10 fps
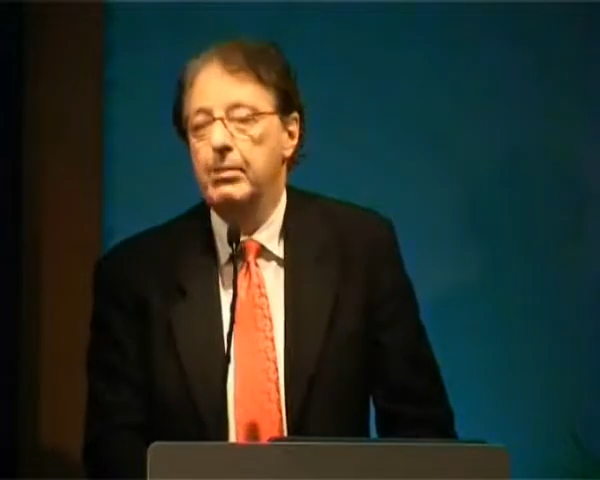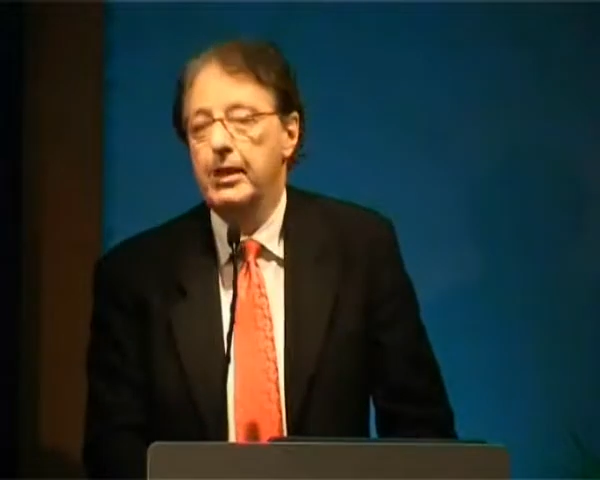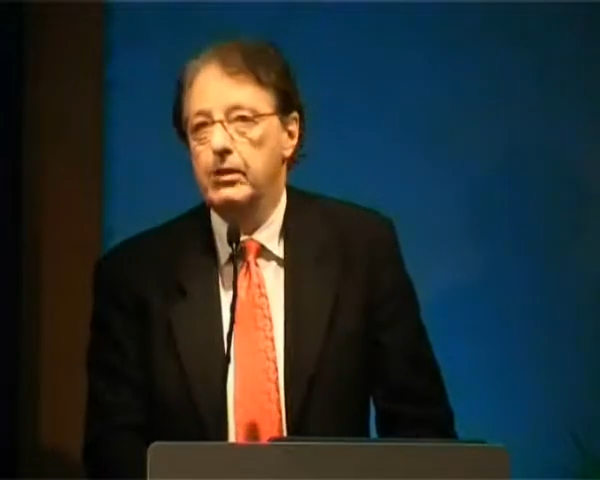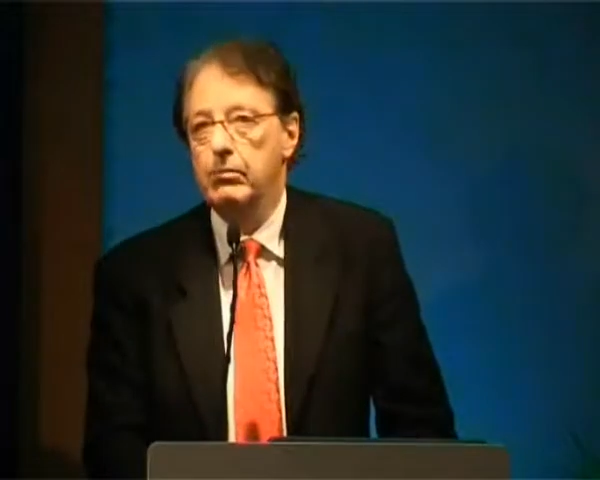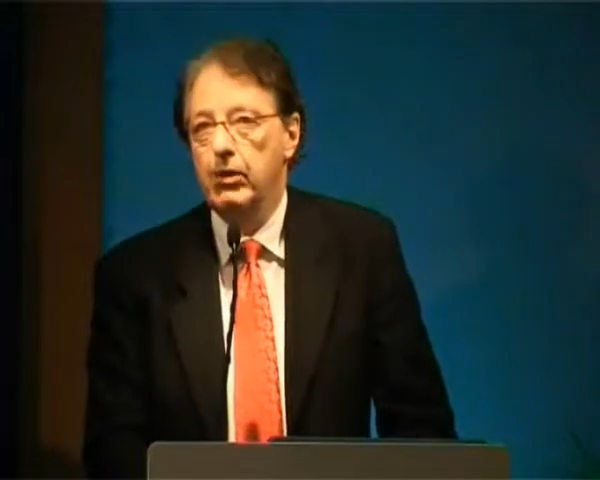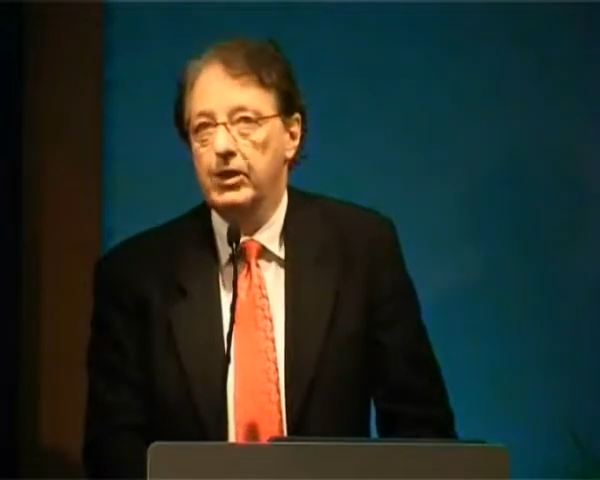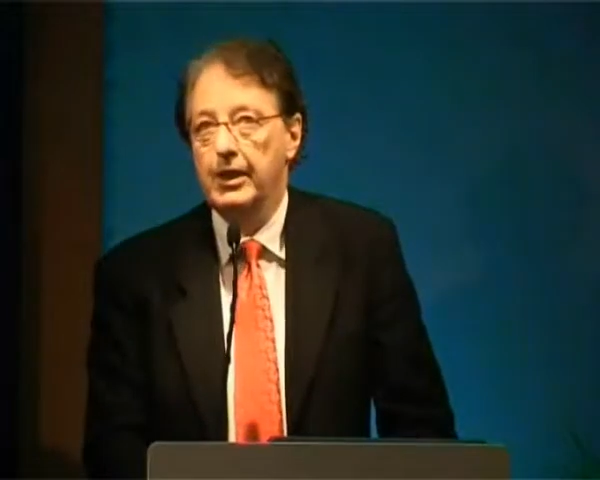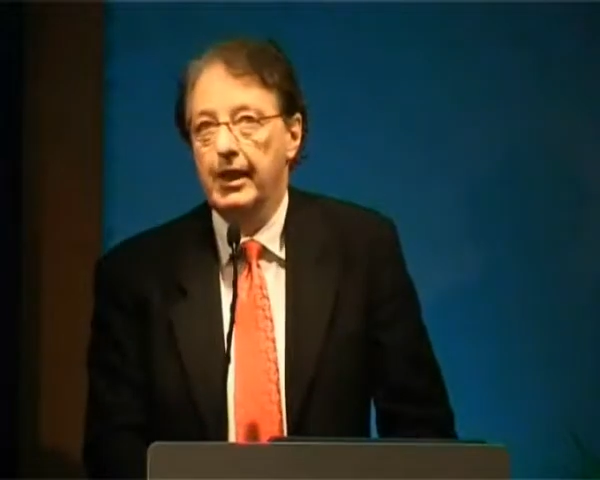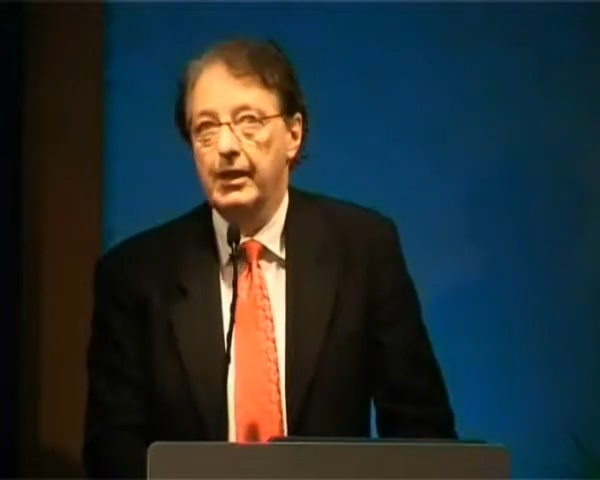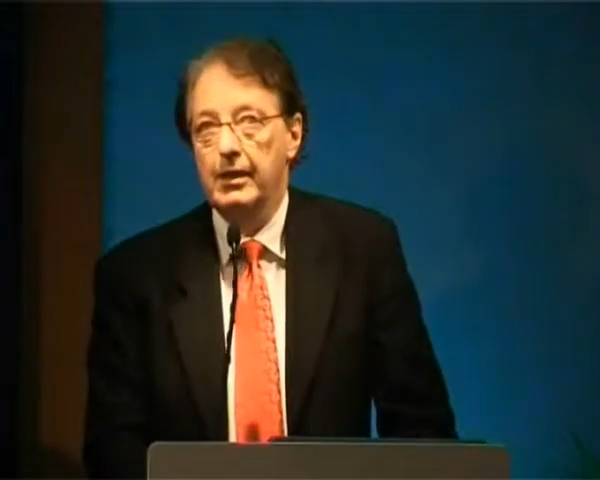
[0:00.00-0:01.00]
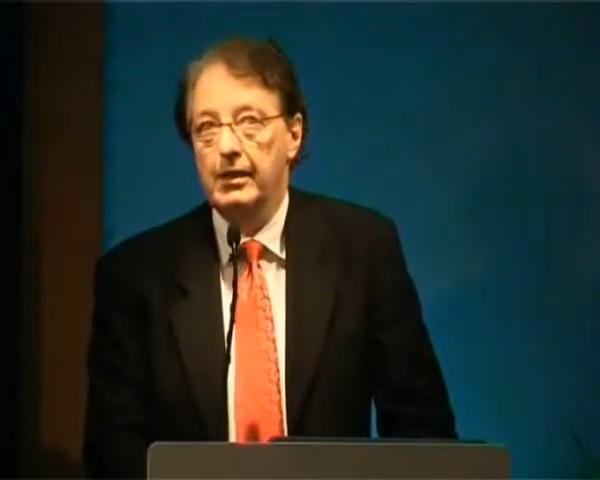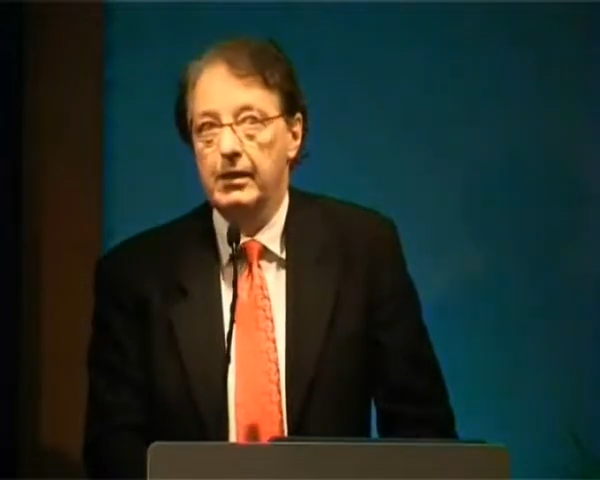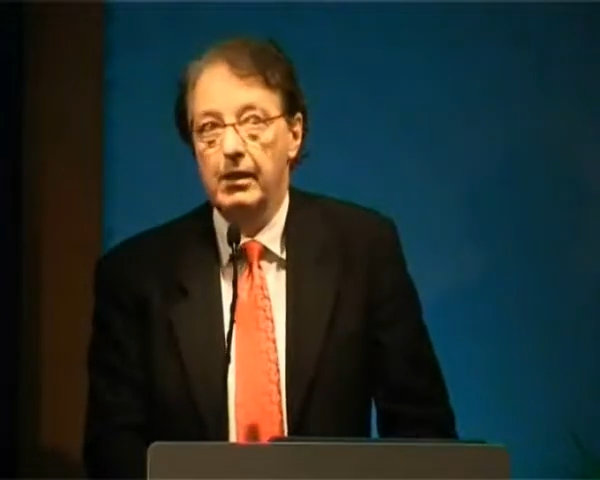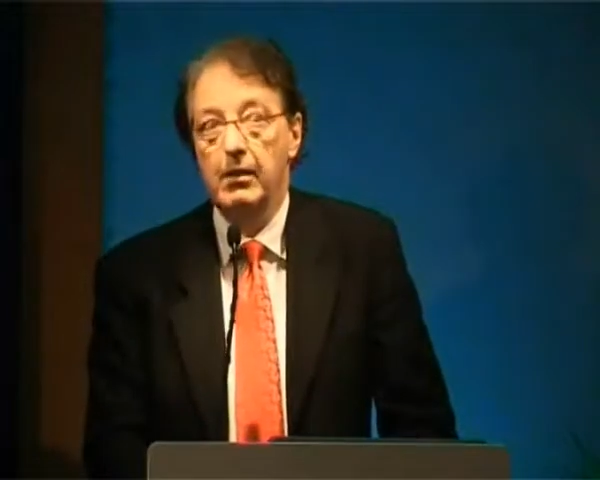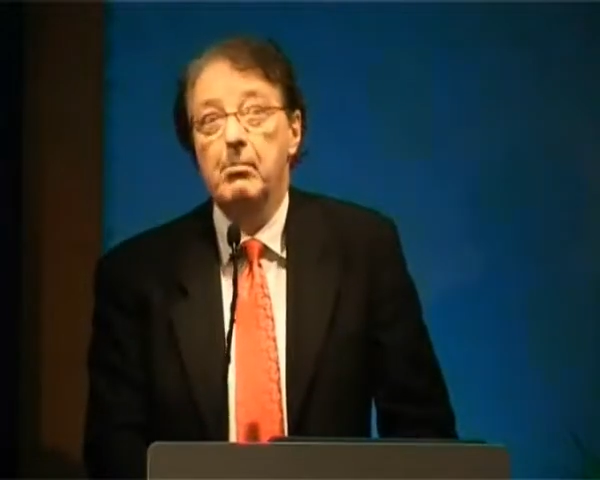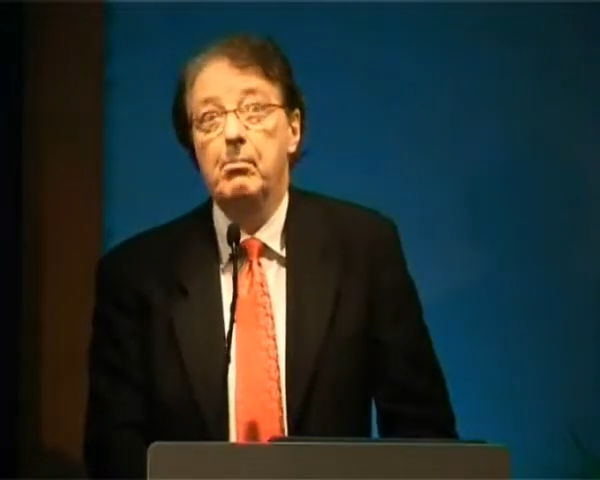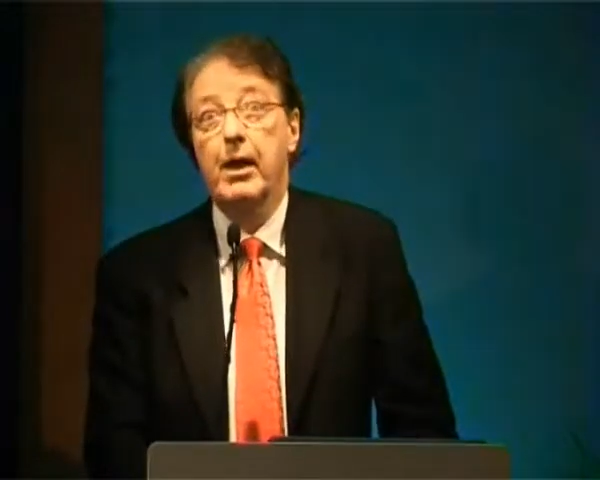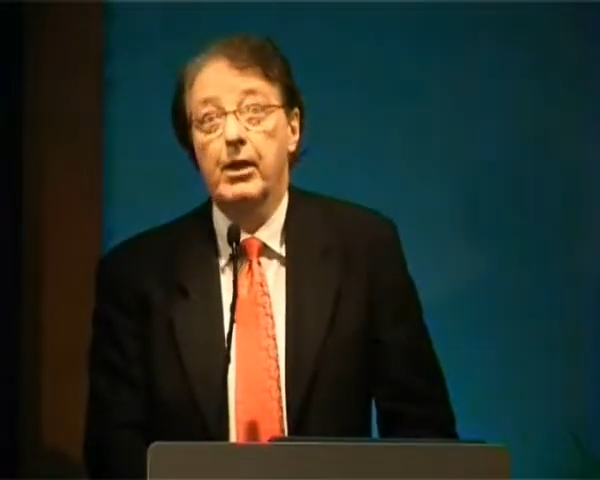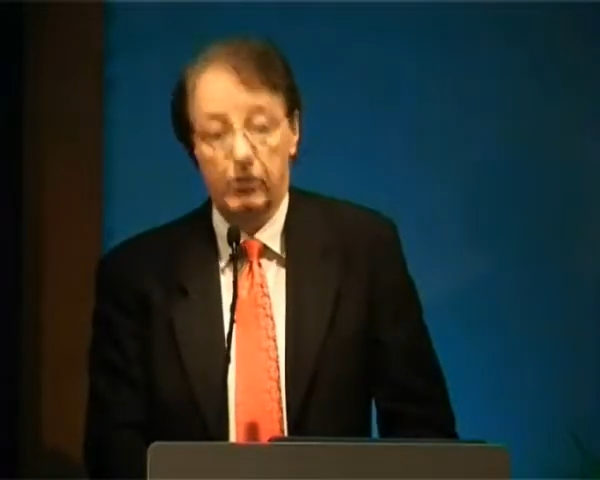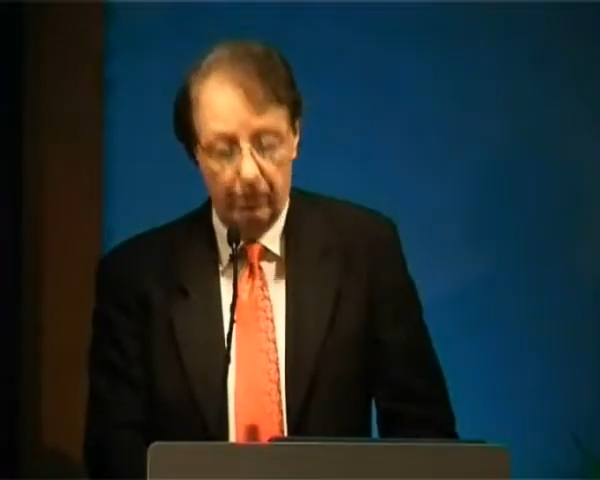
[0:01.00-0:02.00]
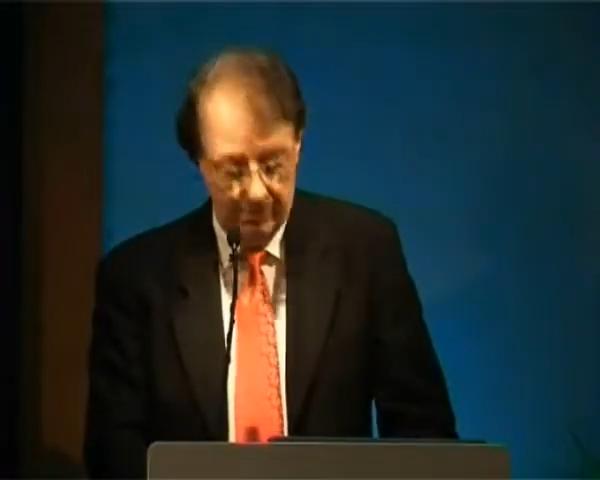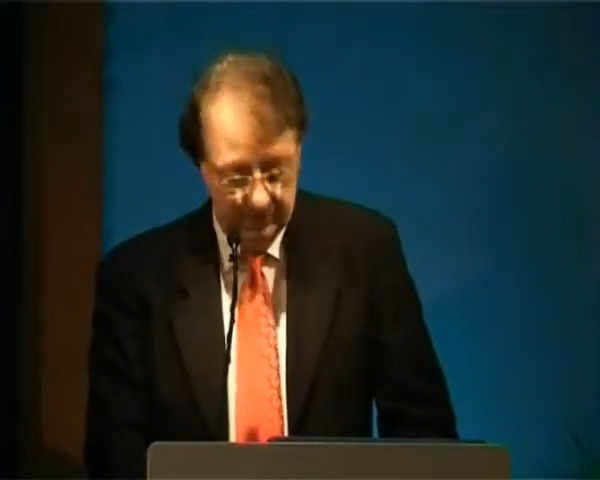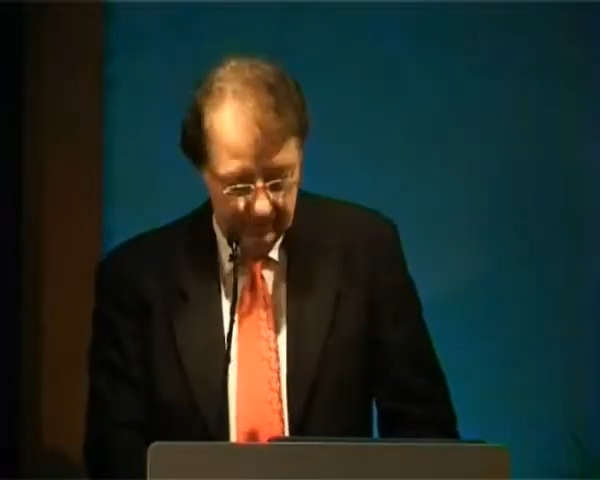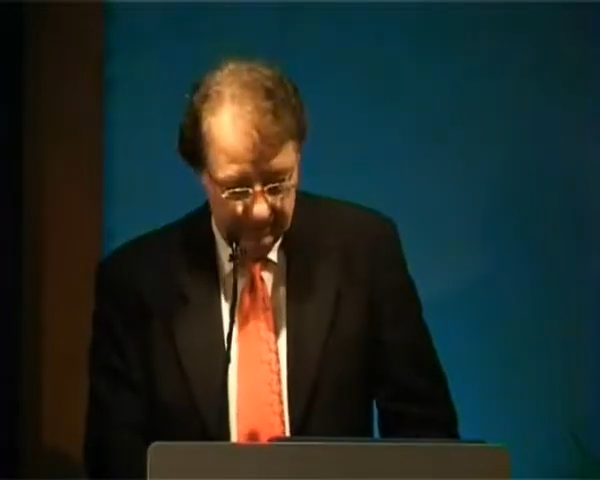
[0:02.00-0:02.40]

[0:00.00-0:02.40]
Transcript: patient wants to get is melanoma.